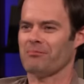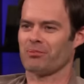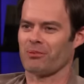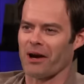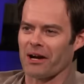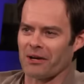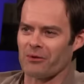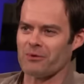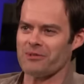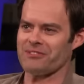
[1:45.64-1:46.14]

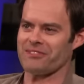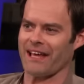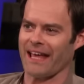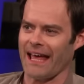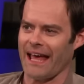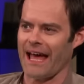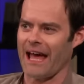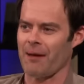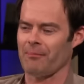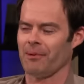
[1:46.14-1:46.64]
Brother was a
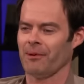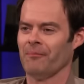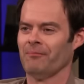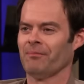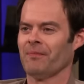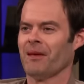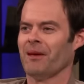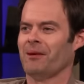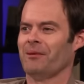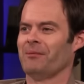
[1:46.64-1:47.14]
cap,
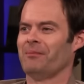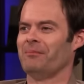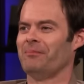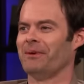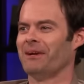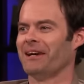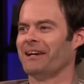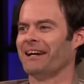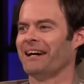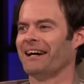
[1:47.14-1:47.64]

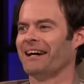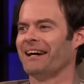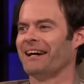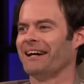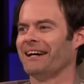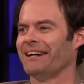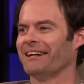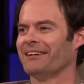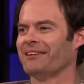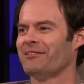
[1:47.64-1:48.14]
but
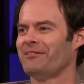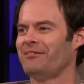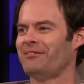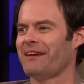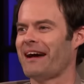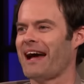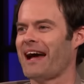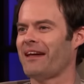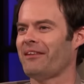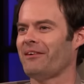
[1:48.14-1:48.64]
uh,
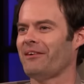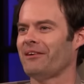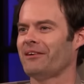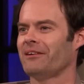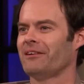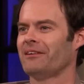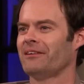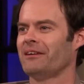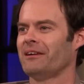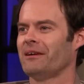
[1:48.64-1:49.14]
father
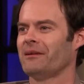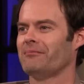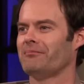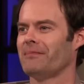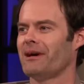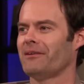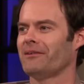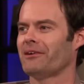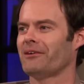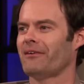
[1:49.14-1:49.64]

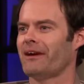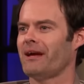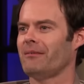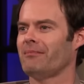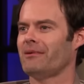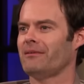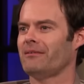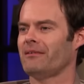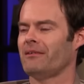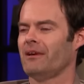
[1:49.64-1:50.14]
mother,
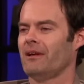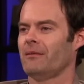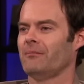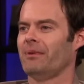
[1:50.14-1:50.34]
grandmother.